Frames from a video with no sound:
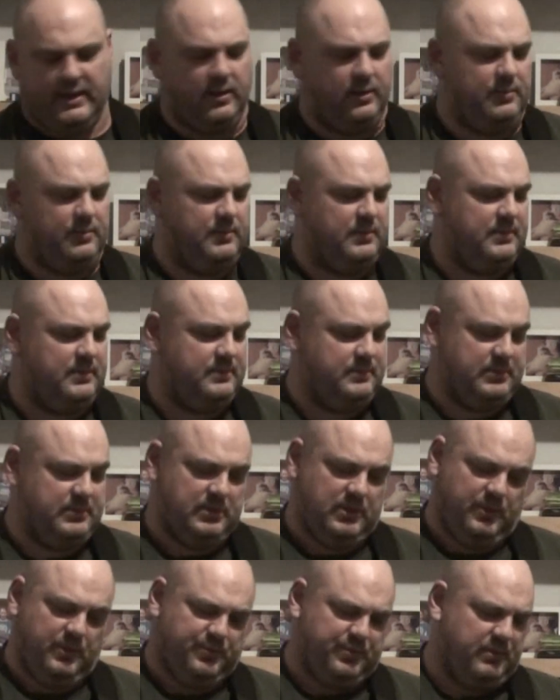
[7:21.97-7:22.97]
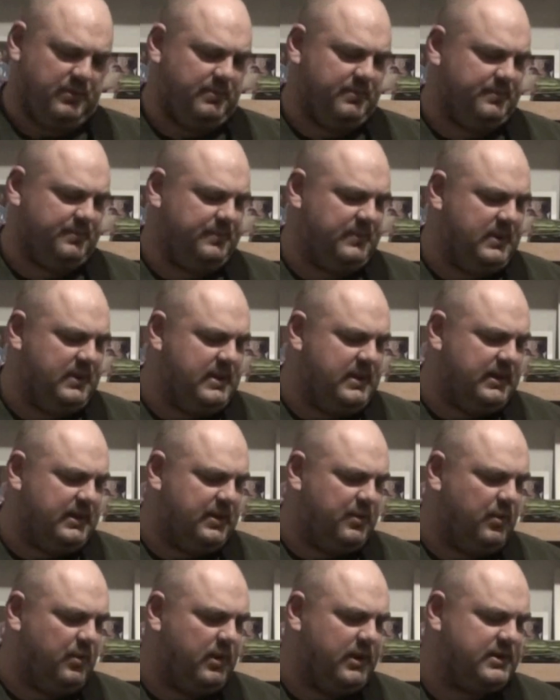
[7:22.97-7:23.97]
Now, no problem.
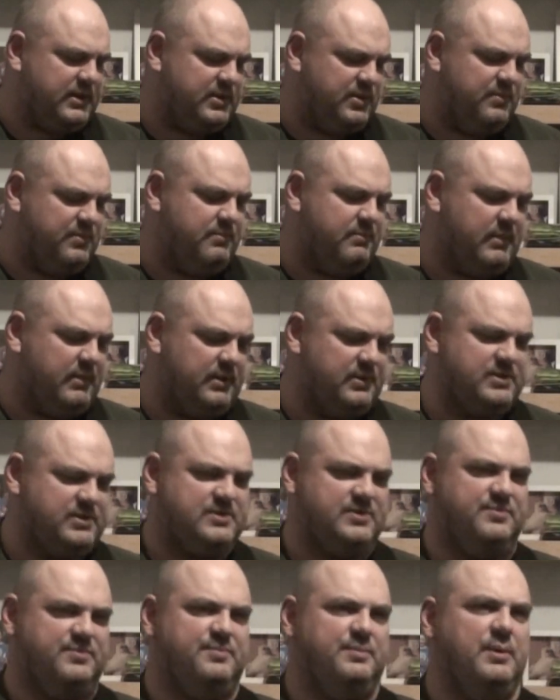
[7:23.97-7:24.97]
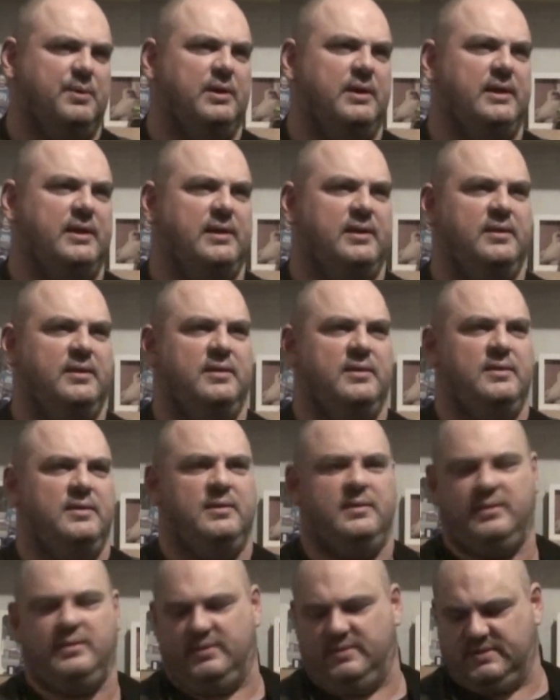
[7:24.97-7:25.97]
Now, I do most of my
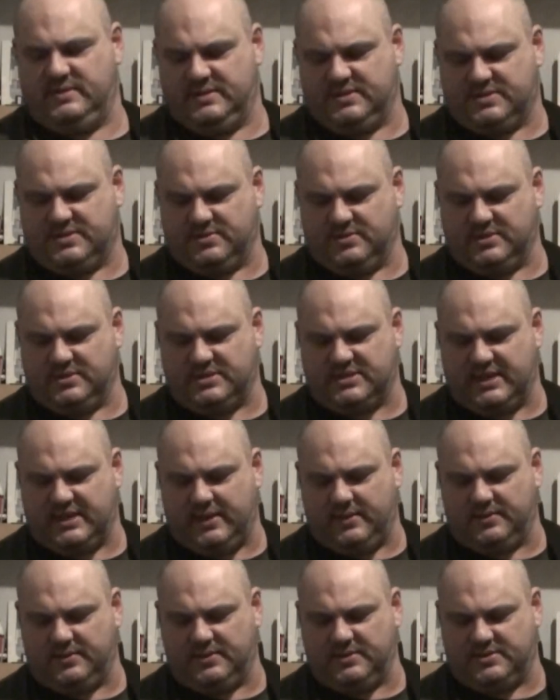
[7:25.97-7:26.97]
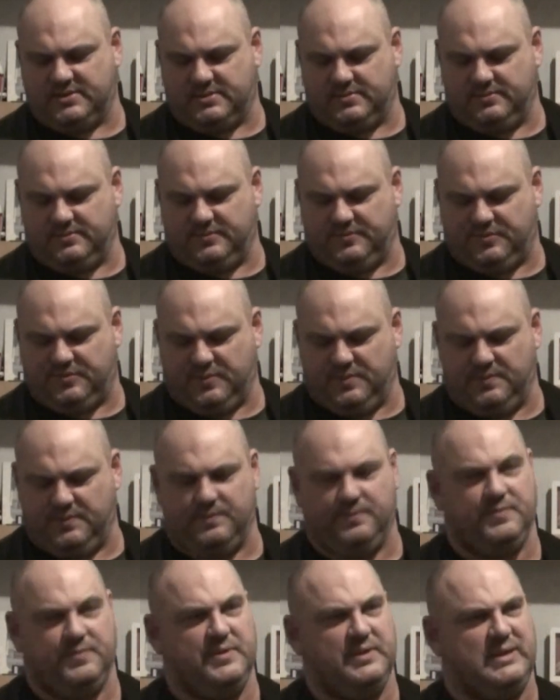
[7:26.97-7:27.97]
sort of sounds
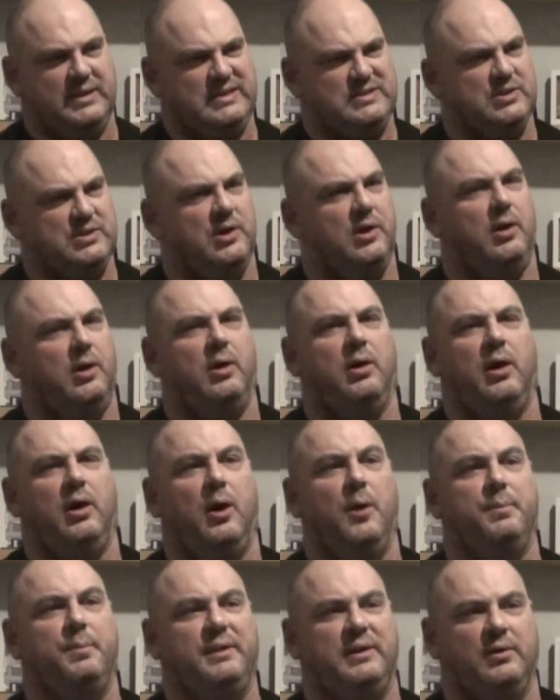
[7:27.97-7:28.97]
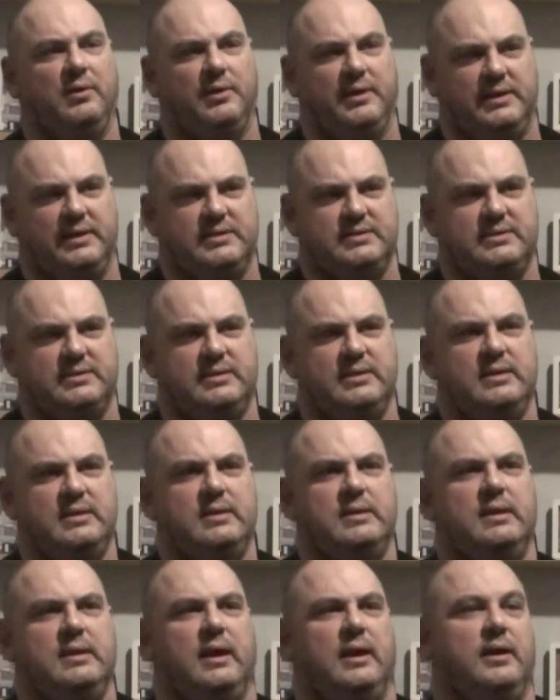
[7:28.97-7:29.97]
from the guitar, I'll be honest,
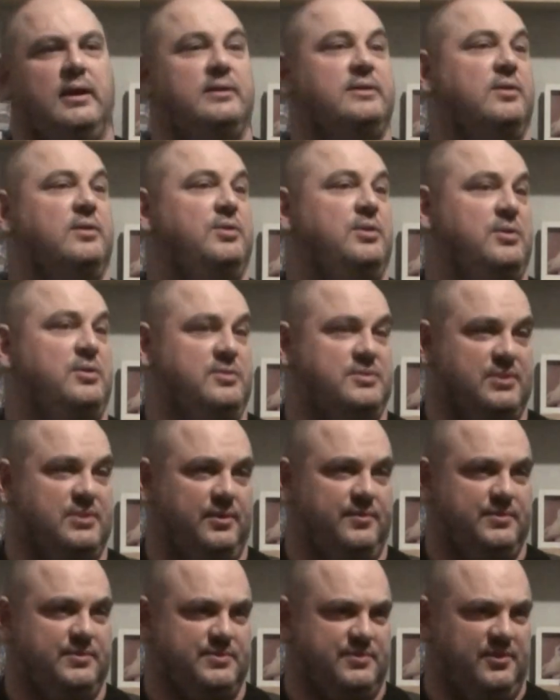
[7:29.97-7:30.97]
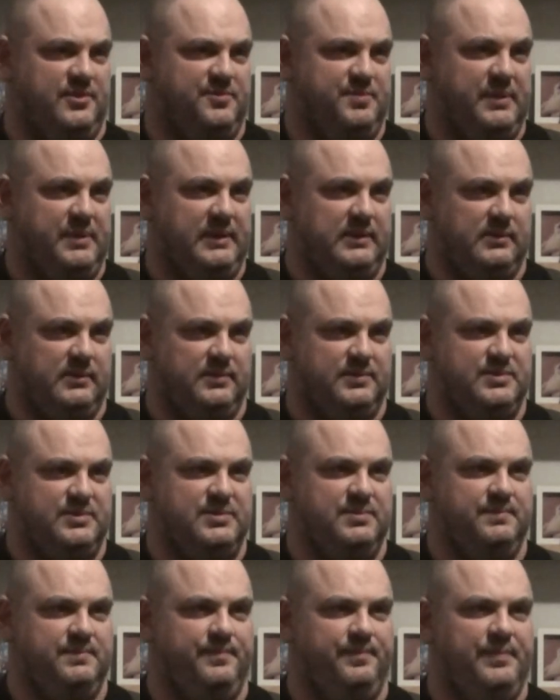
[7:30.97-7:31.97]
and I don't use overdrive
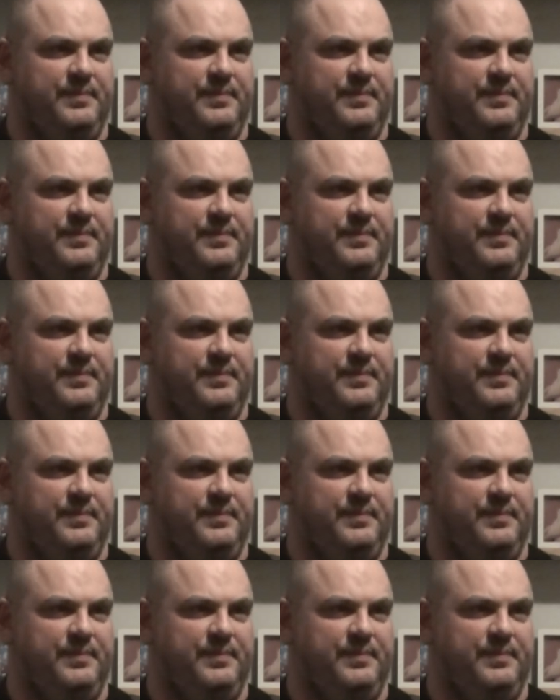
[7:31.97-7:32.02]
pedals.